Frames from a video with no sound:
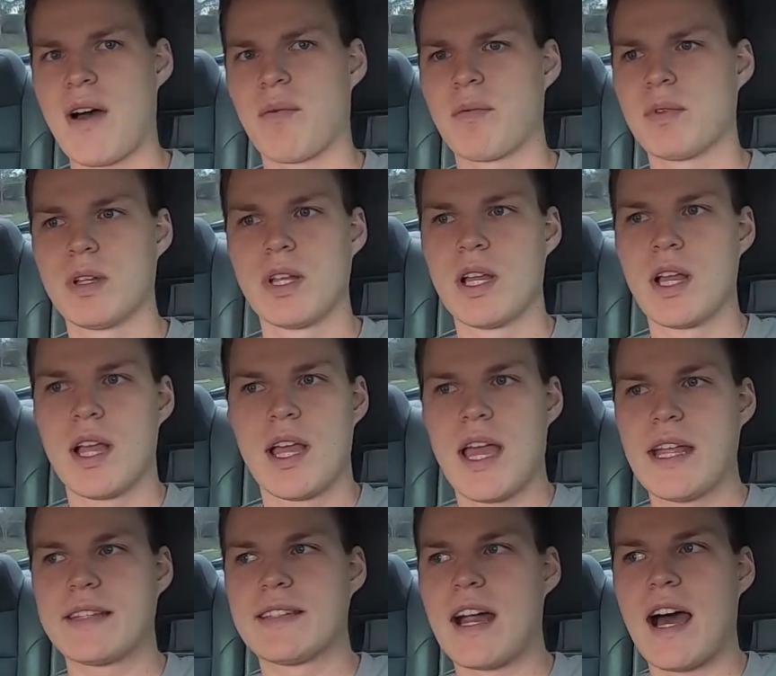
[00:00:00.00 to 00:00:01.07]

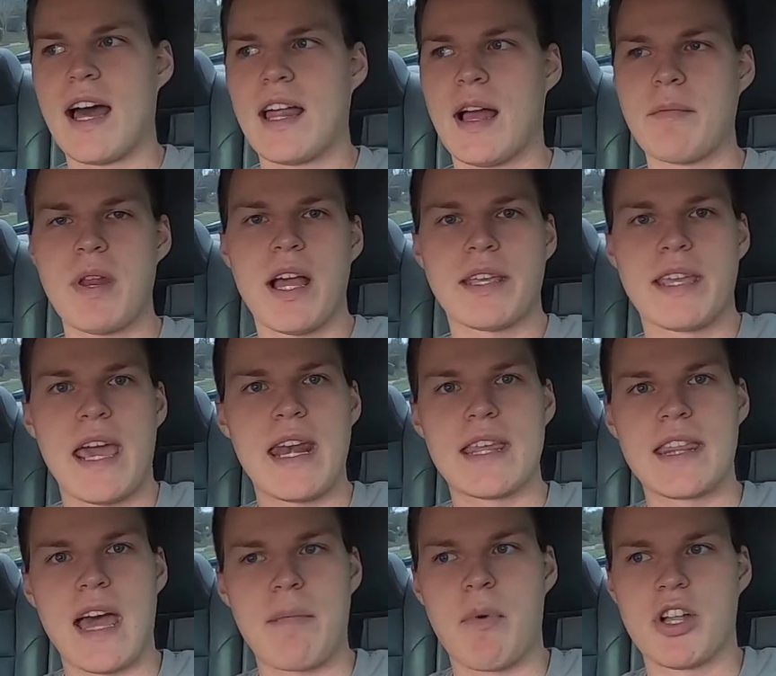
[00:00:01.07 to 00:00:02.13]
I'm not
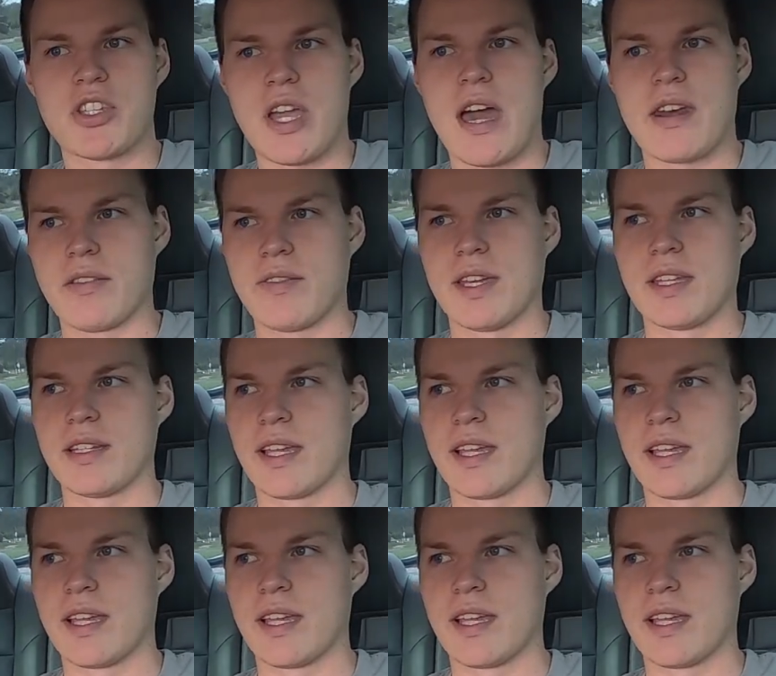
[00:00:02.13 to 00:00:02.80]
getting that much out of it.